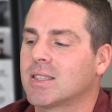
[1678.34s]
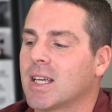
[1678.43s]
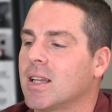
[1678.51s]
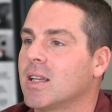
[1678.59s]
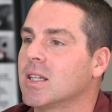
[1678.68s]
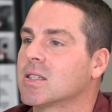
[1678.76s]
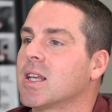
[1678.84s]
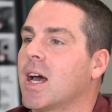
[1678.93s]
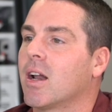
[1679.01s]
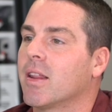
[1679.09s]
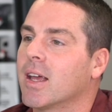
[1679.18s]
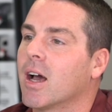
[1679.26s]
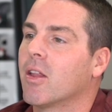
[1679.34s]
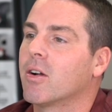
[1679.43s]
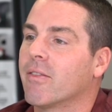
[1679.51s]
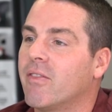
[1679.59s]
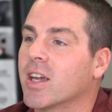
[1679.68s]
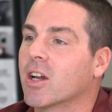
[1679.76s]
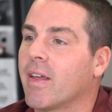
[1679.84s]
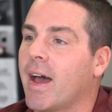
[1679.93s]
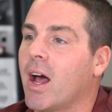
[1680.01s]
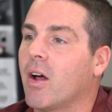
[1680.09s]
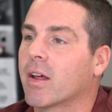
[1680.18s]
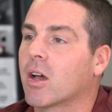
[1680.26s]
said this, that, or the other, to figure that
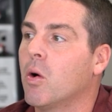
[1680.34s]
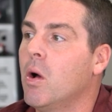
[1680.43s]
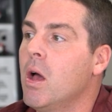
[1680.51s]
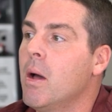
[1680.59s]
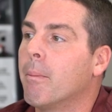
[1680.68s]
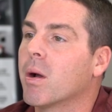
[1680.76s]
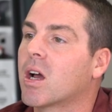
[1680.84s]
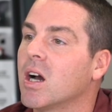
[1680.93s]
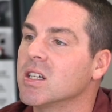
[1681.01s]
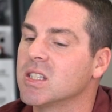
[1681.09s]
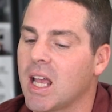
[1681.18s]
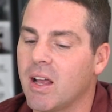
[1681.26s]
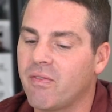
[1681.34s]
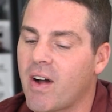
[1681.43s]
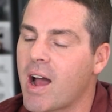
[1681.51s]
out. And I go, because if